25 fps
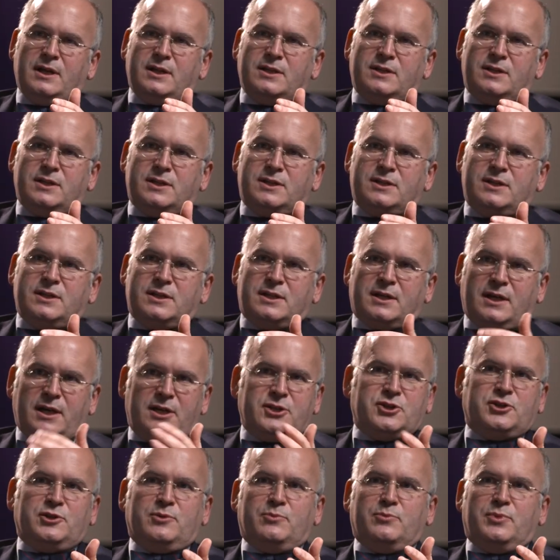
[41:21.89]
this
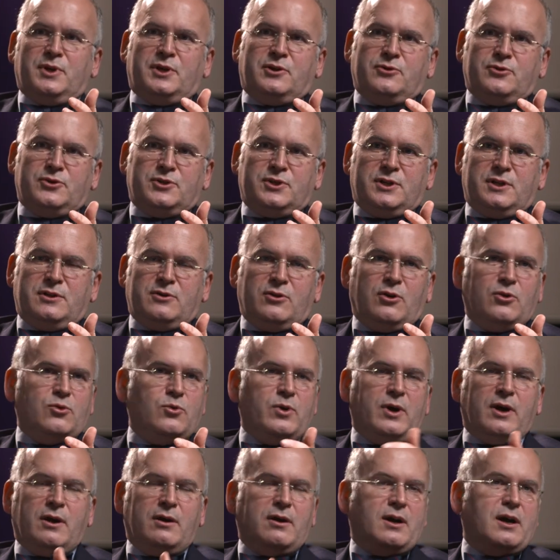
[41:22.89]
discussion, because in
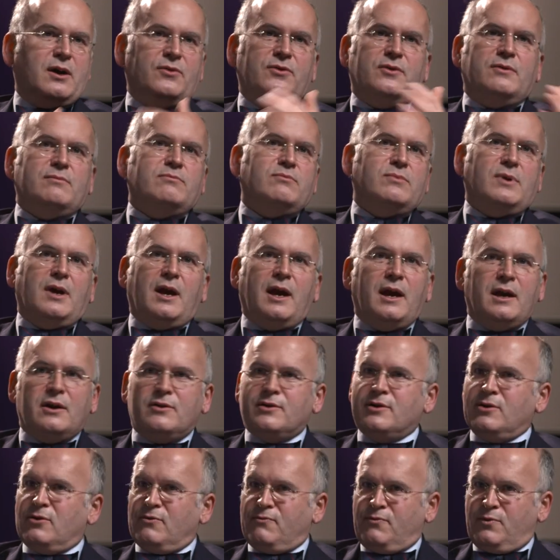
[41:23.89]
no other
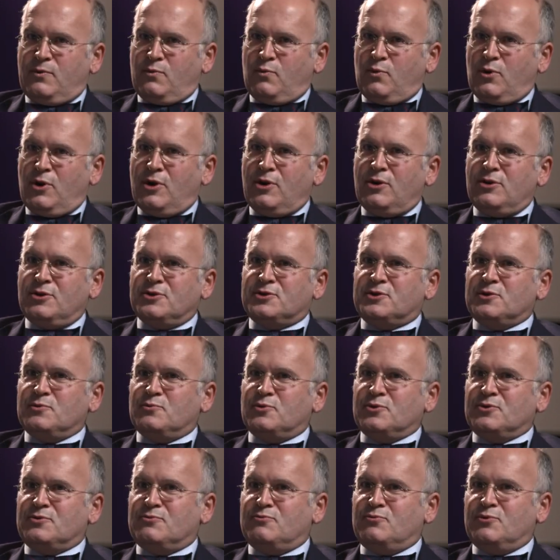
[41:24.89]
area of the world you
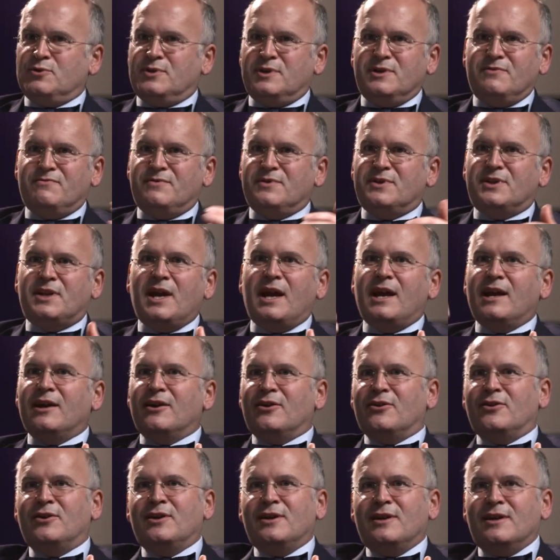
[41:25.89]
would even
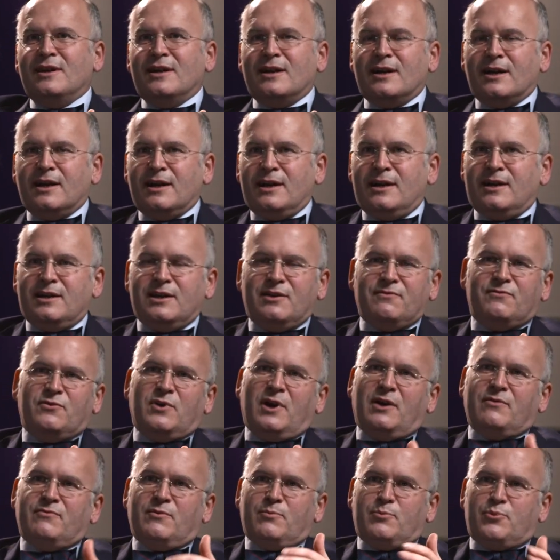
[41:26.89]
dare, if you
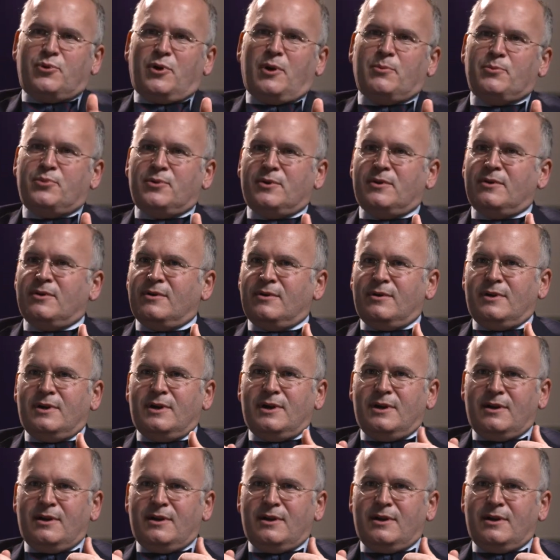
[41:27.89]
have a proper